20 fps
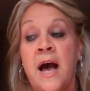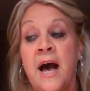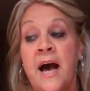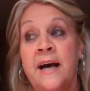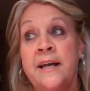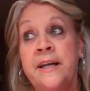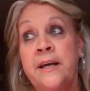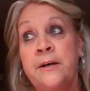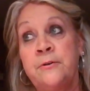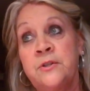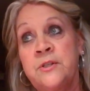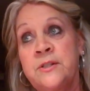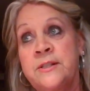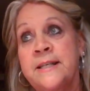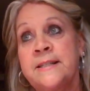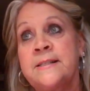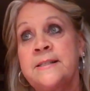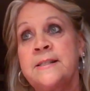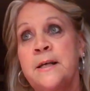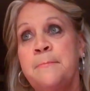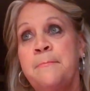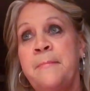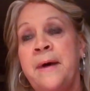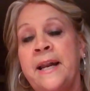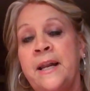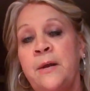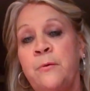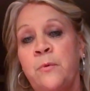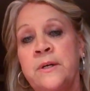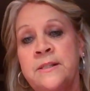i noticed that
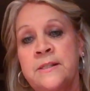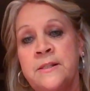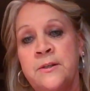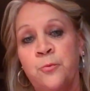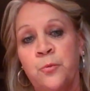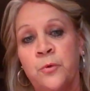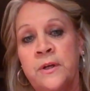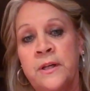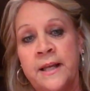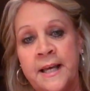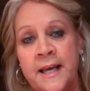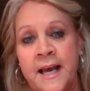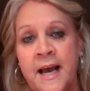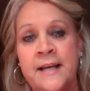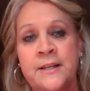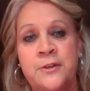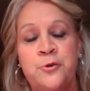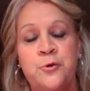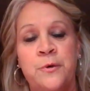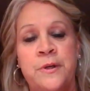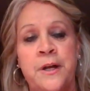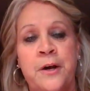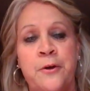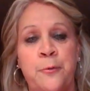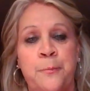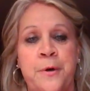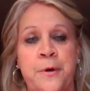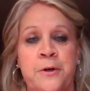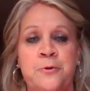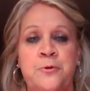somebody wasn't really kind to
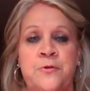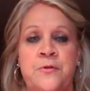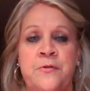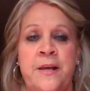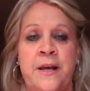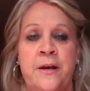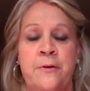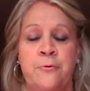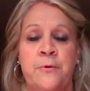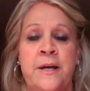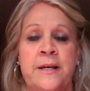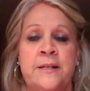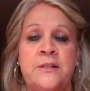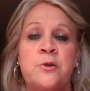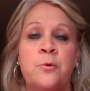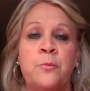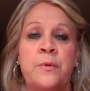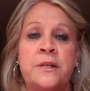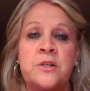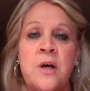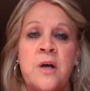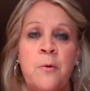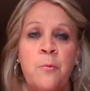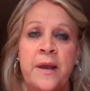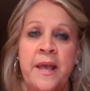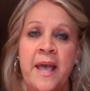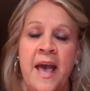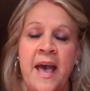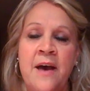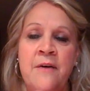another person the other day so we
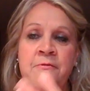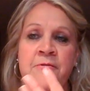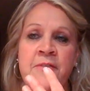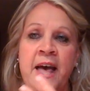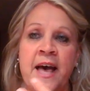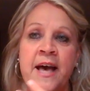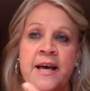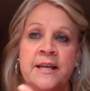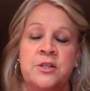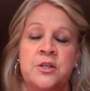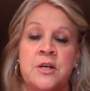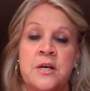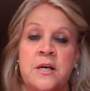we have that